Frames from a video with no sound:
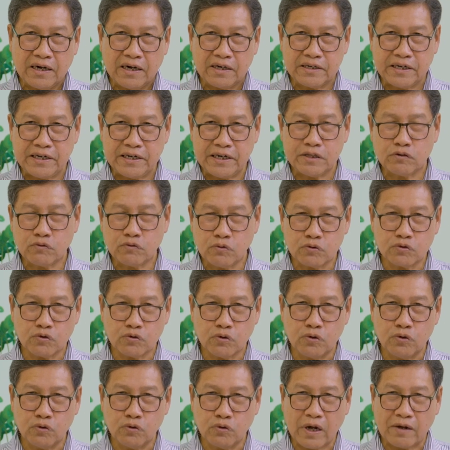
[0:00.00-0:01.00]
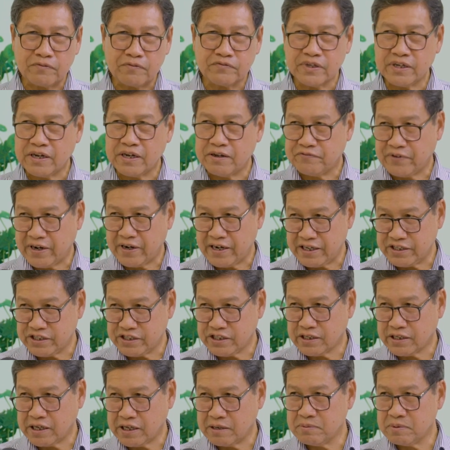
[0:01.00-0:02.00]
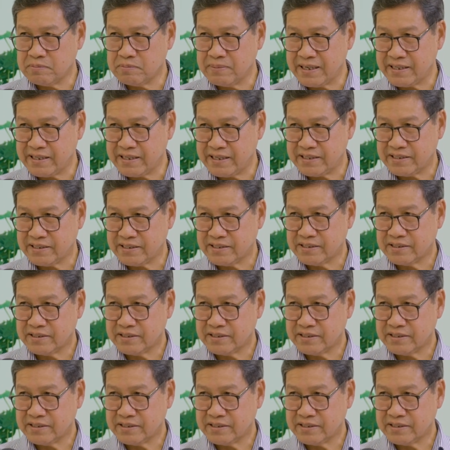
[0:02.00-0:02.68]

they need to also look after their financial capabilities.